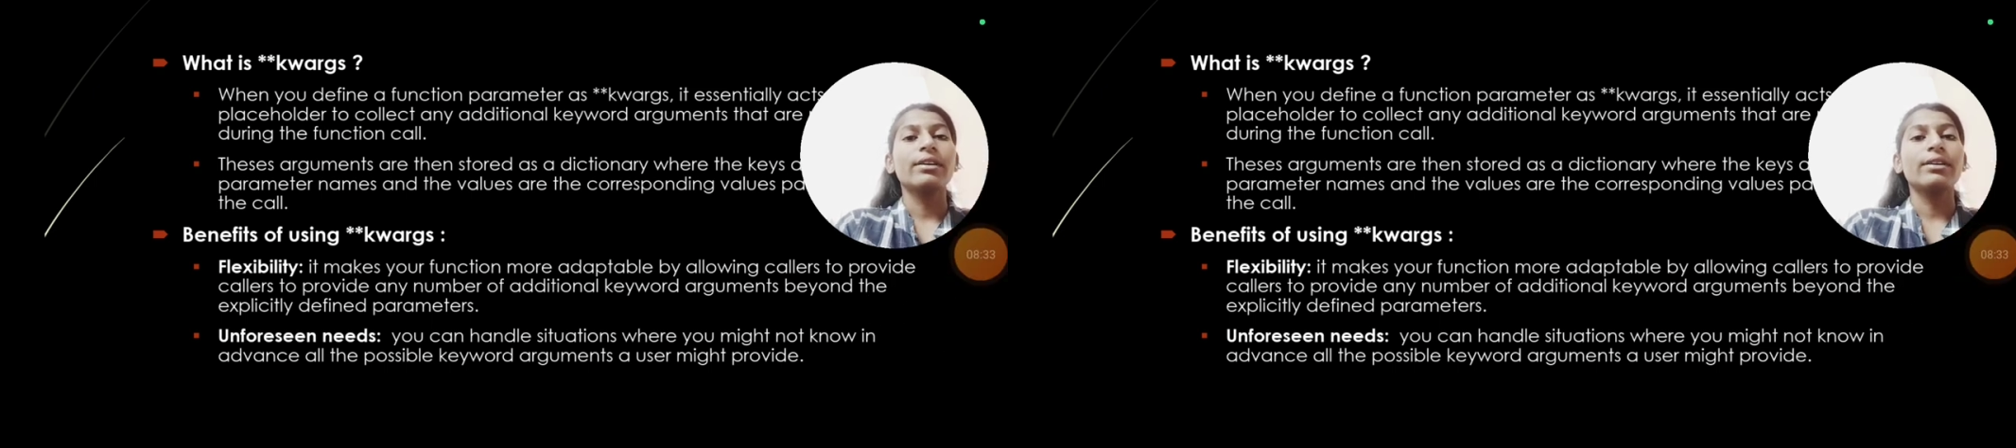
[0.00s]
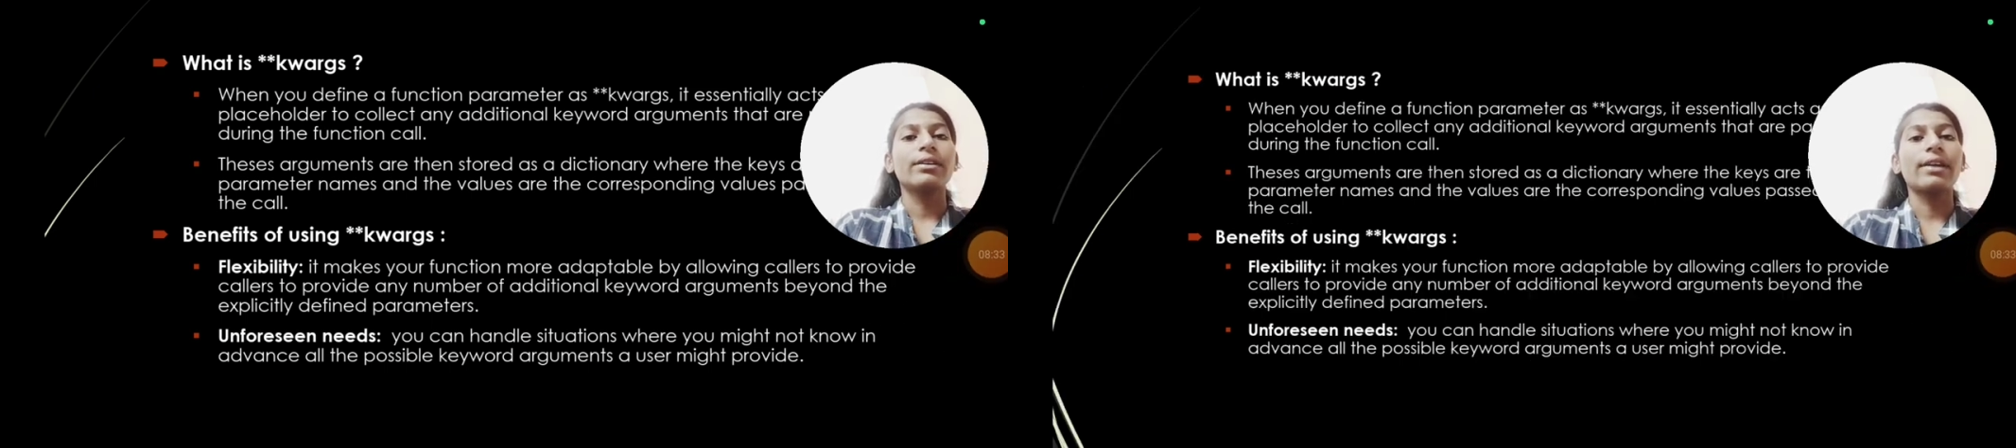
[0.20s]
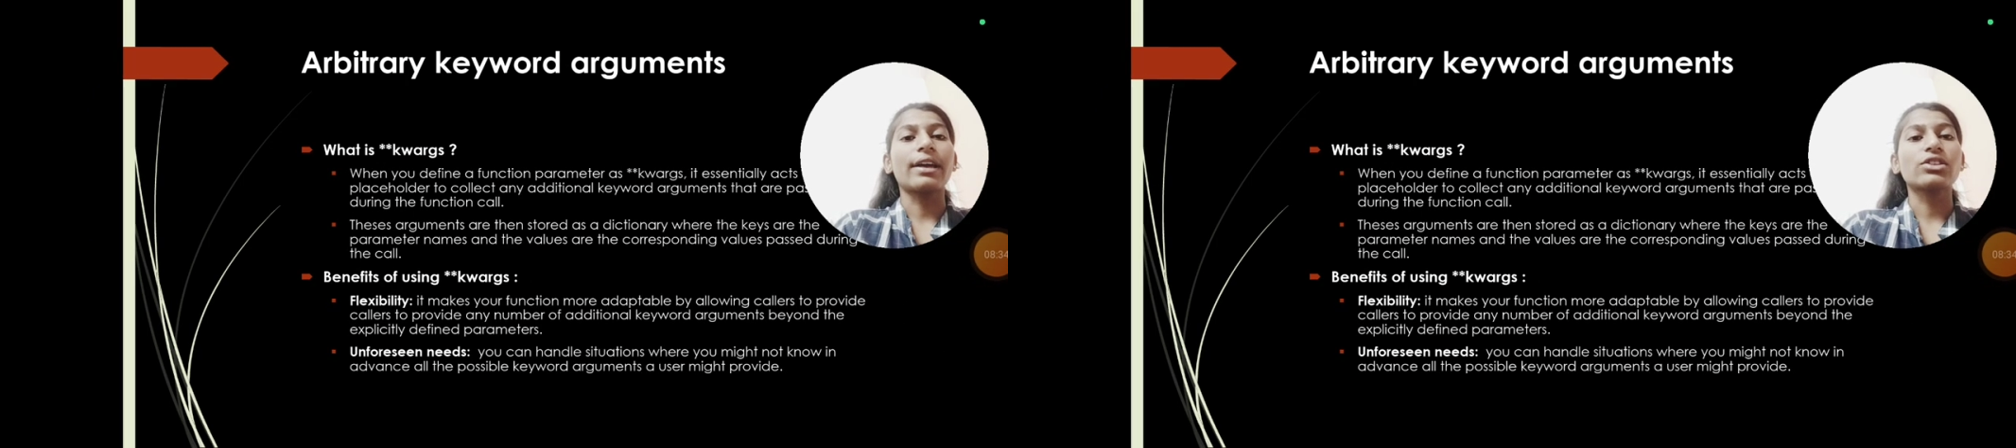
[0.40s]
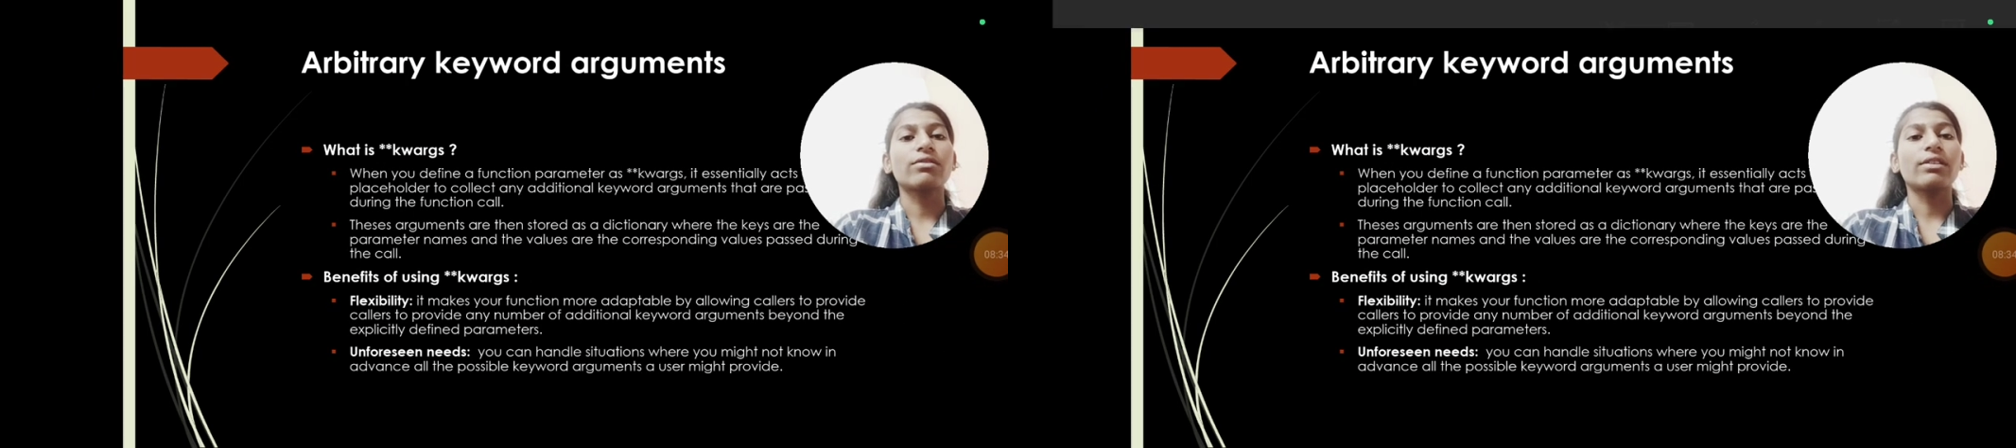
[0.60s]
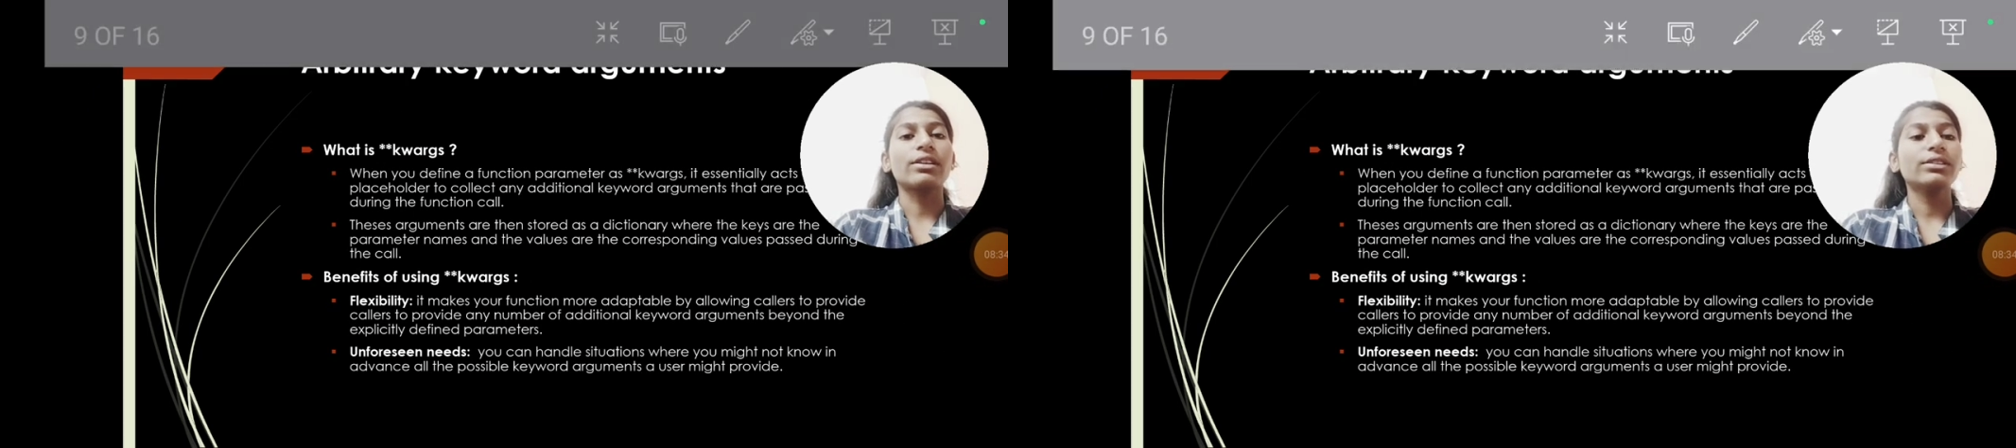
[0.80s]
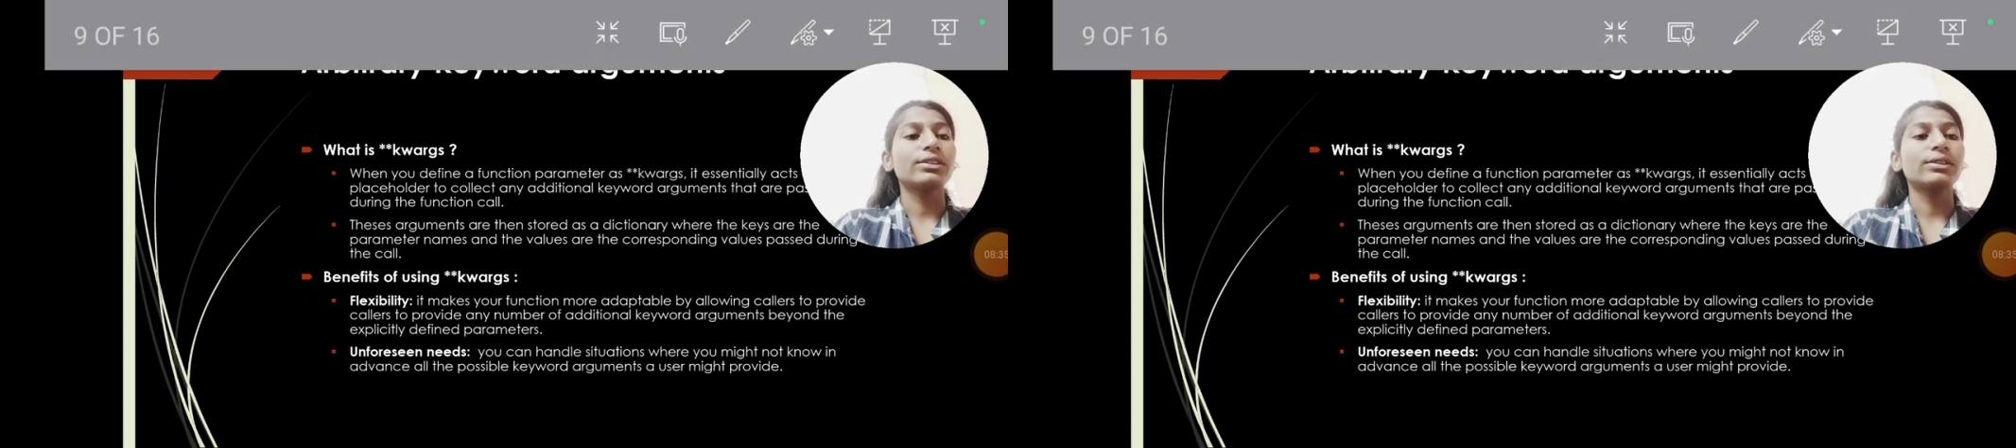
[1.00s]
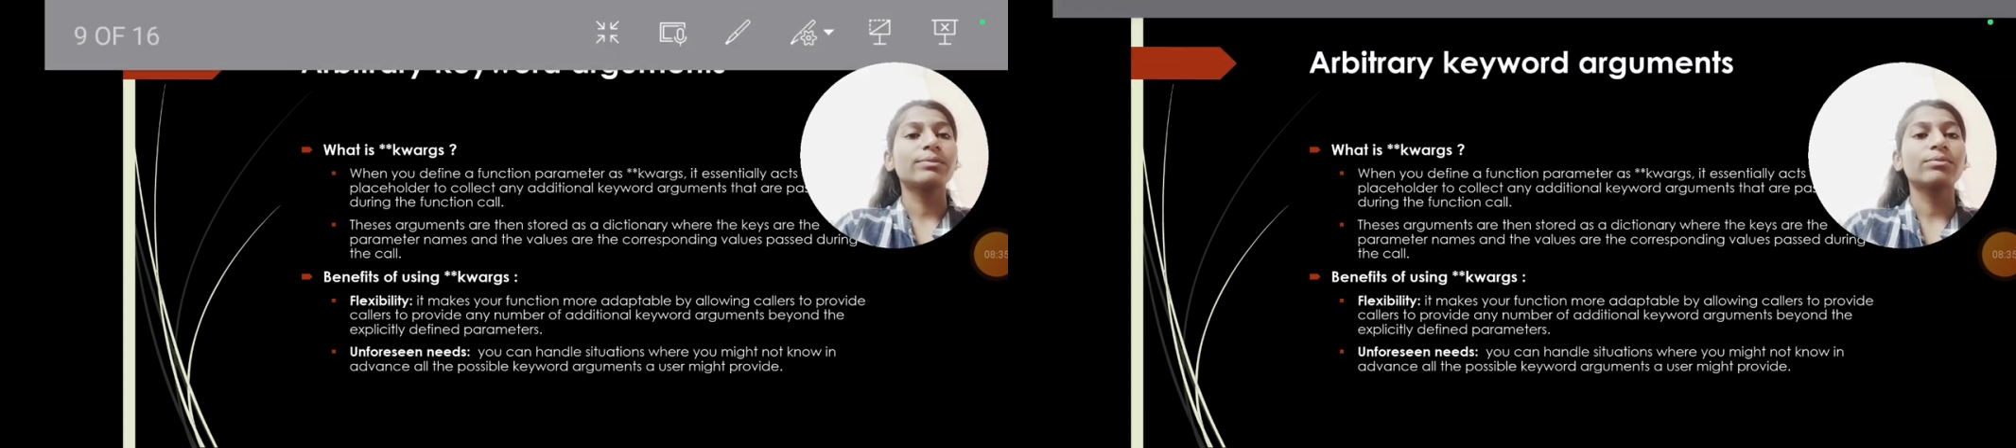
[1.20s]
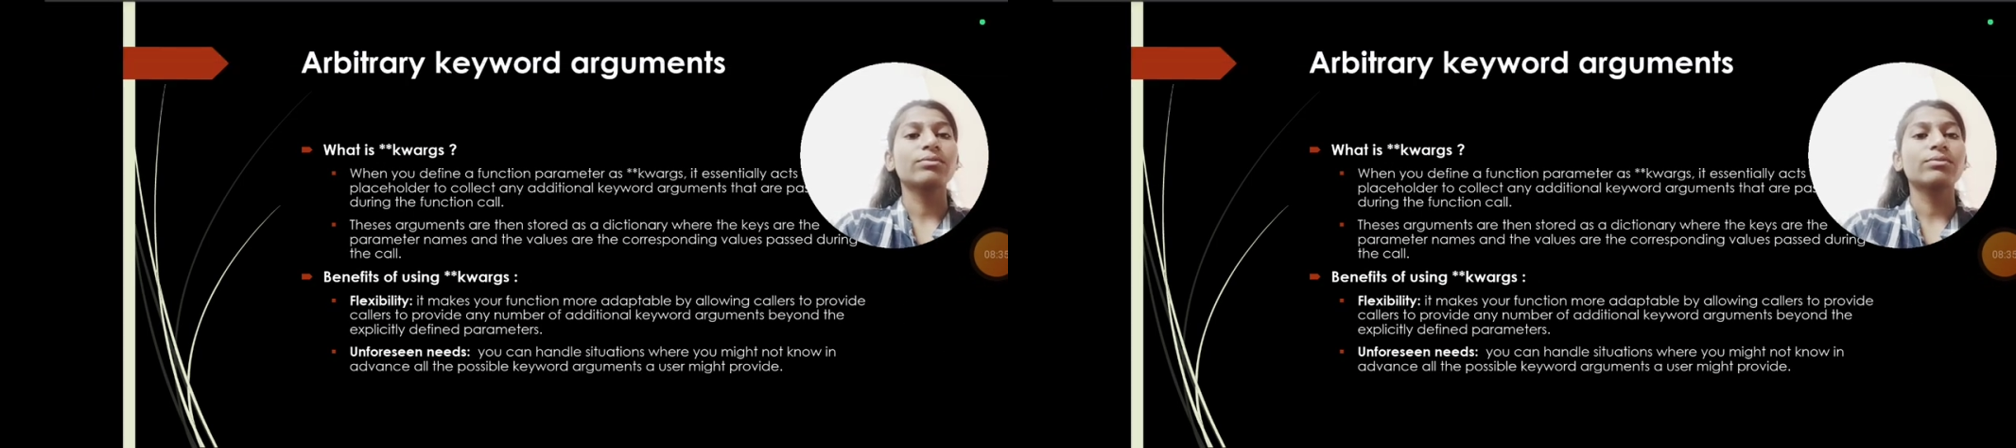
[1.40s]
Next one is